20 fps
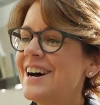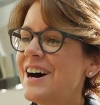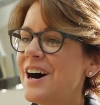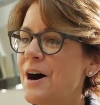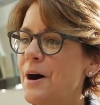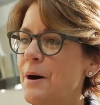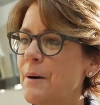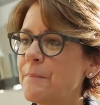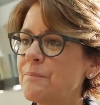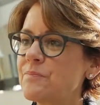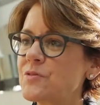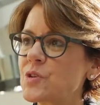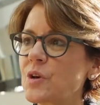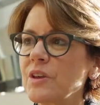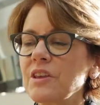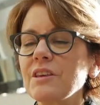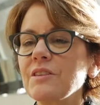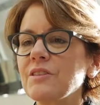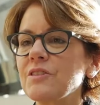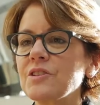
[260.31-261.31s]
So
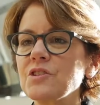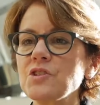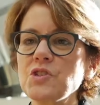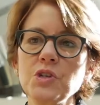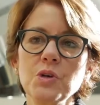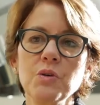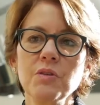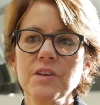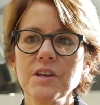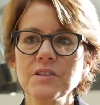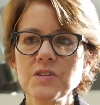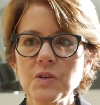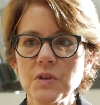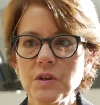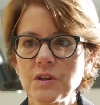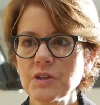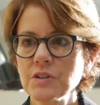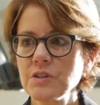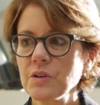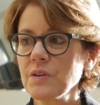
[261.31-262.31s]
I think there's 2 things that you
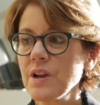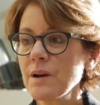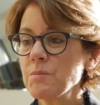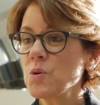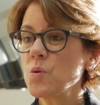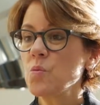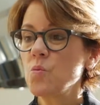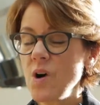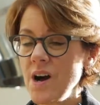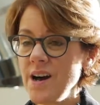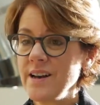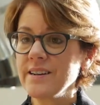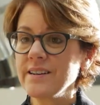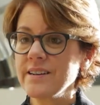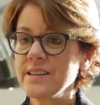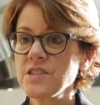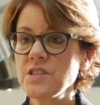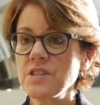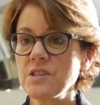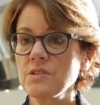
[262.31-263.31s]
can do. Number 1
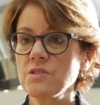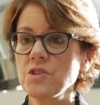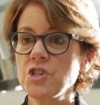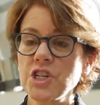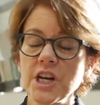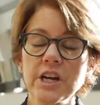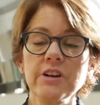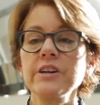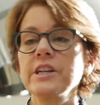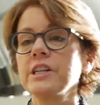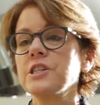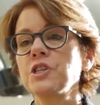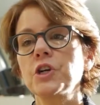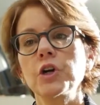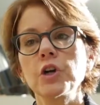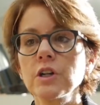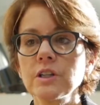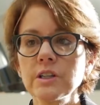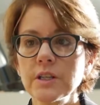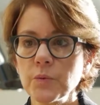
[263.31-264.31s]
is to share it
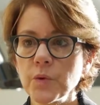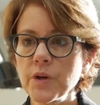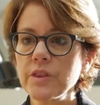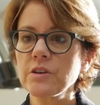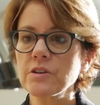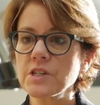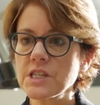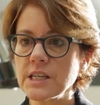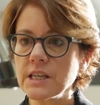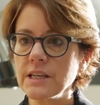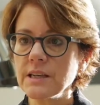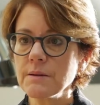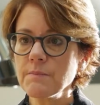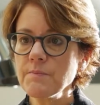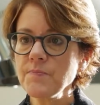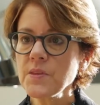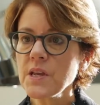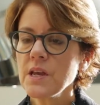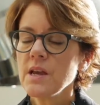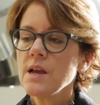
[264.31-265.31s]
internally with your
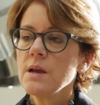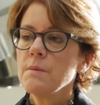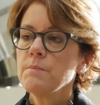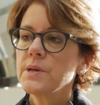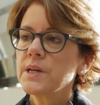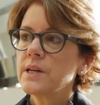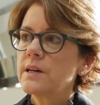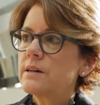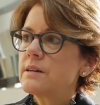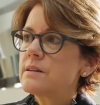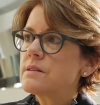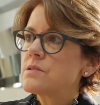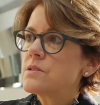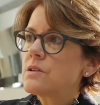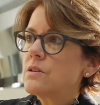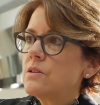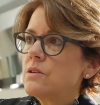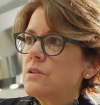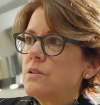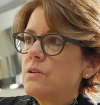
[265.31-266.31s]
team, because
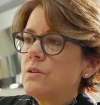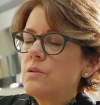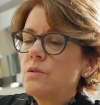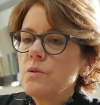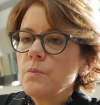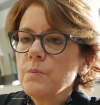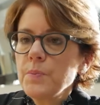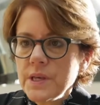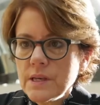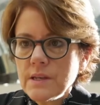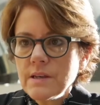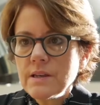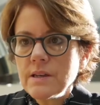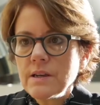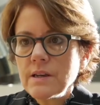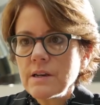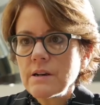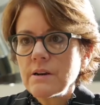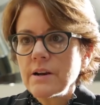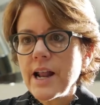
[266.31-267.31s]
you being
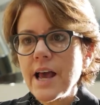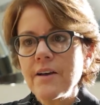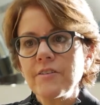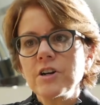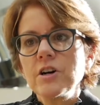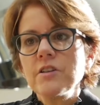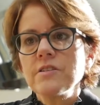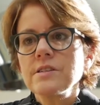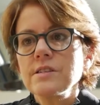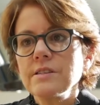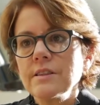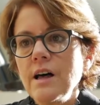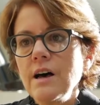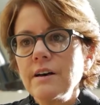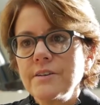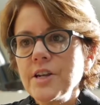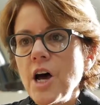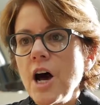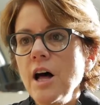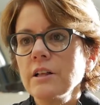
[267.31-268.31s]
here and having all this
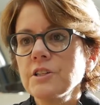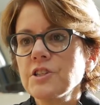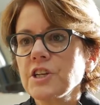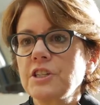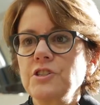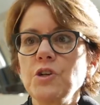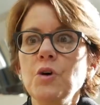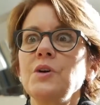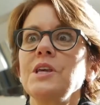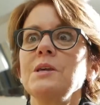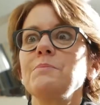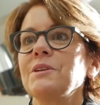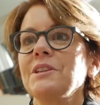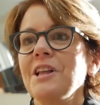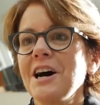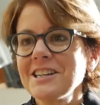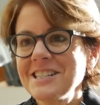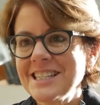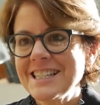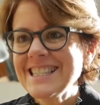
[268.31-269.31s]
knowledge, like, don't keep it
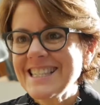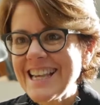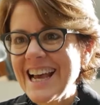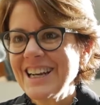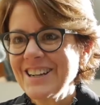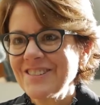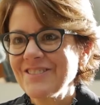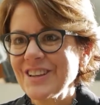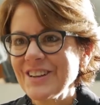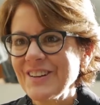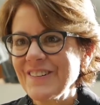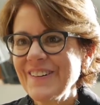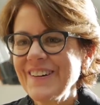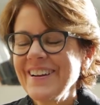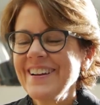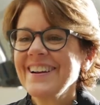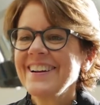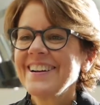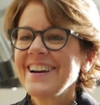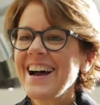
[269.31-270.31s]
locked inside of you.
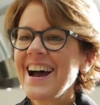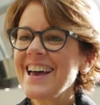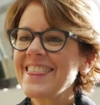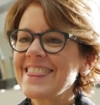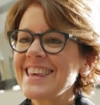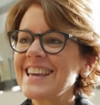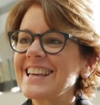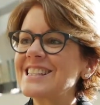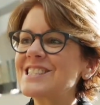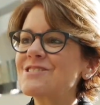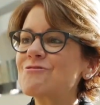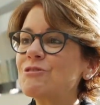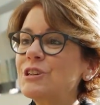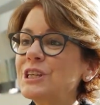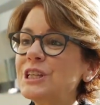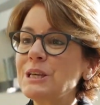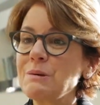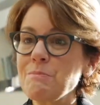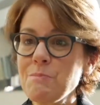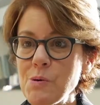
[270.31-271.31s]
I think it's
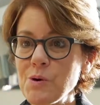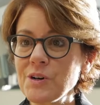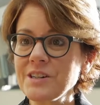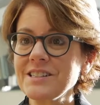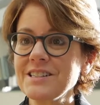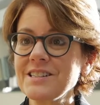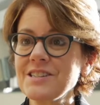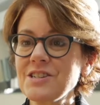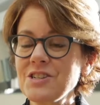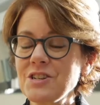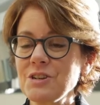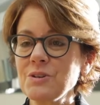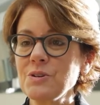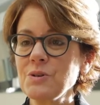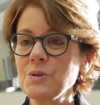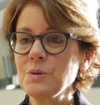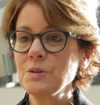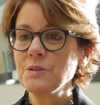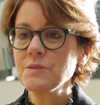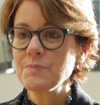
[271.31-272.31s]
really important
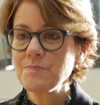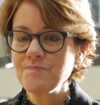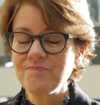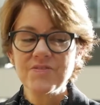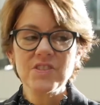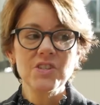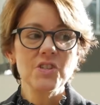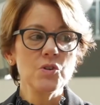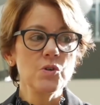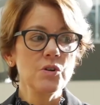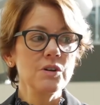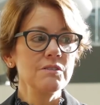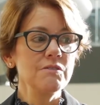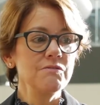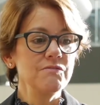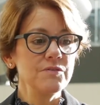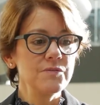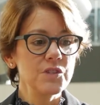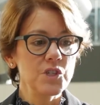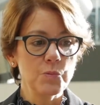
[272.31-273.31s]
to sort
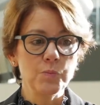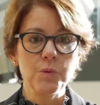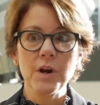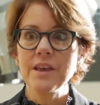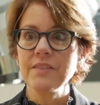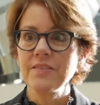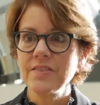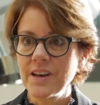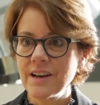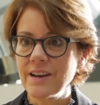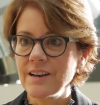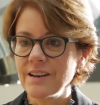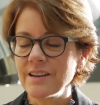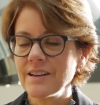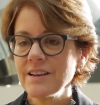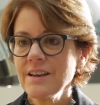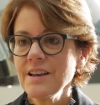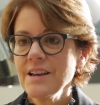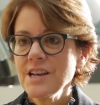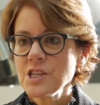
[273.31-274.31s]
of spread
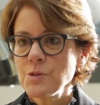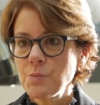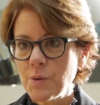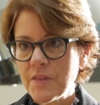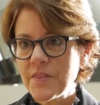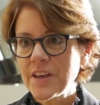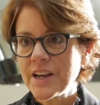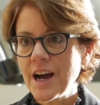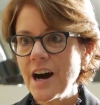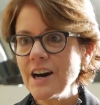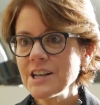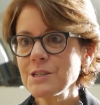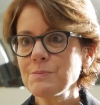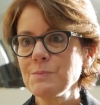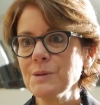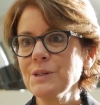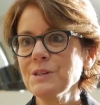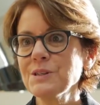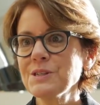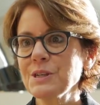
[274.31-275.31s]
the
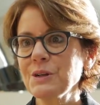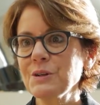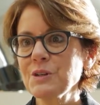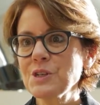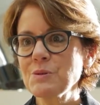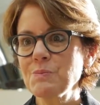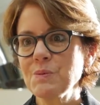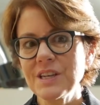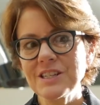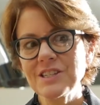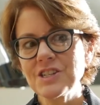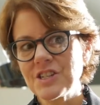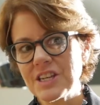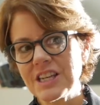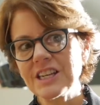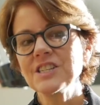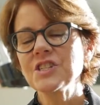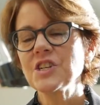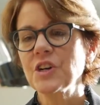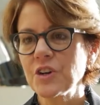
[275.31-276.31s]
gospel, so to speak, just
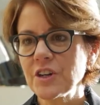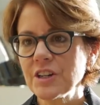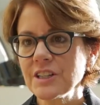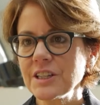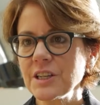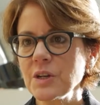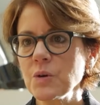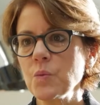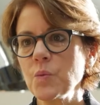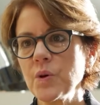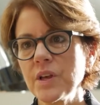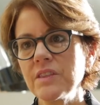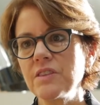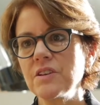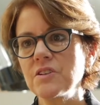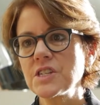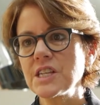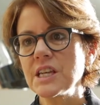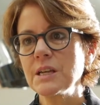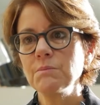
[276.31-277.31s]
internally with
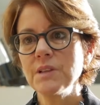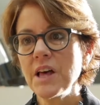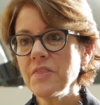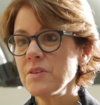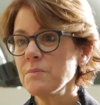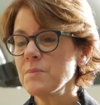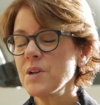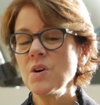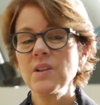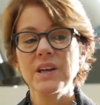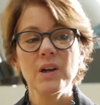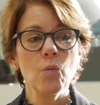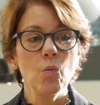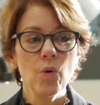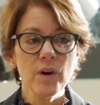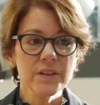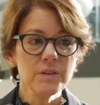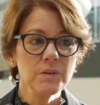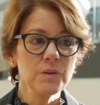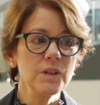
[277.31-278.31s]
your team. Let them know like
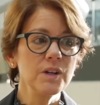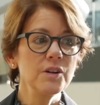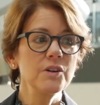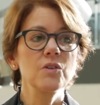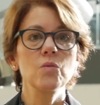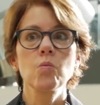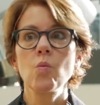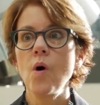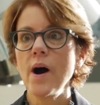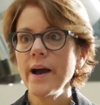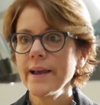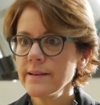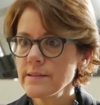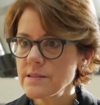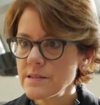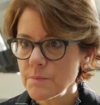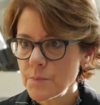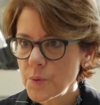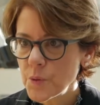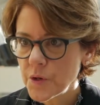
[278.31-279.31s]
what you learned, why
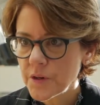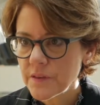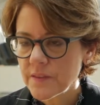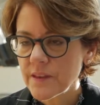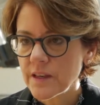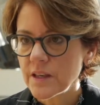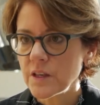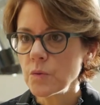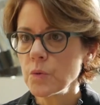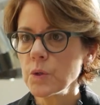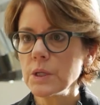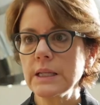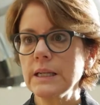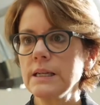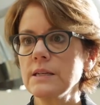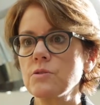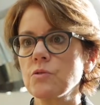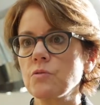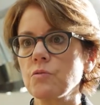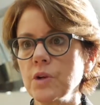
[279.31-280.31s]
it's important that you really
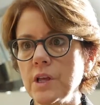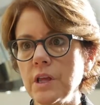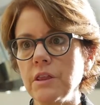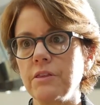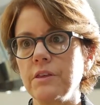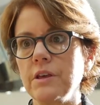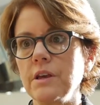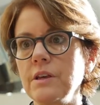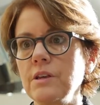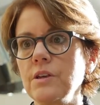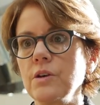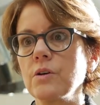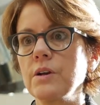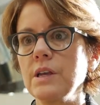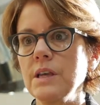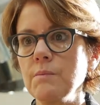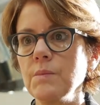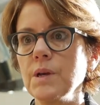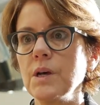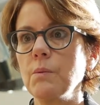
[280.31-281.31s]
need to rethink your
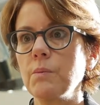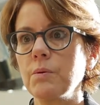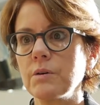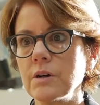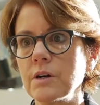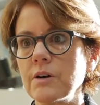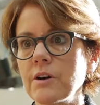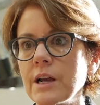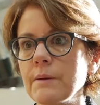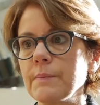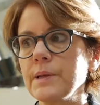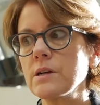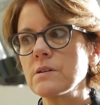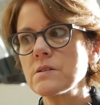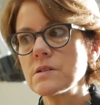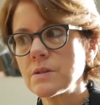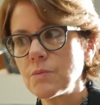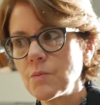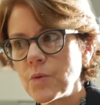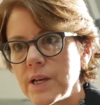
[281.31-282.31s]
email program. Here
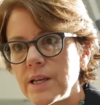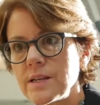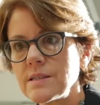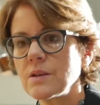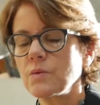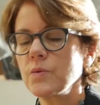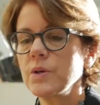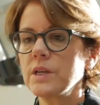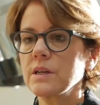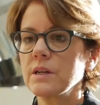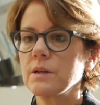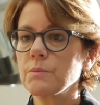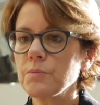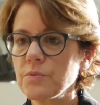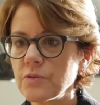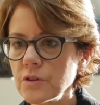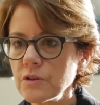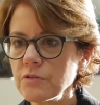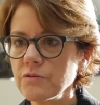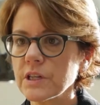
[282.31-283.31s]
are some ways that we can
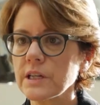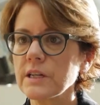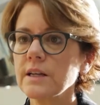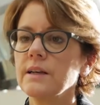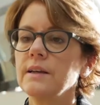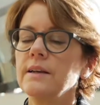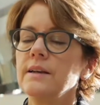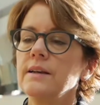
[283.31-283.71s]
improve it.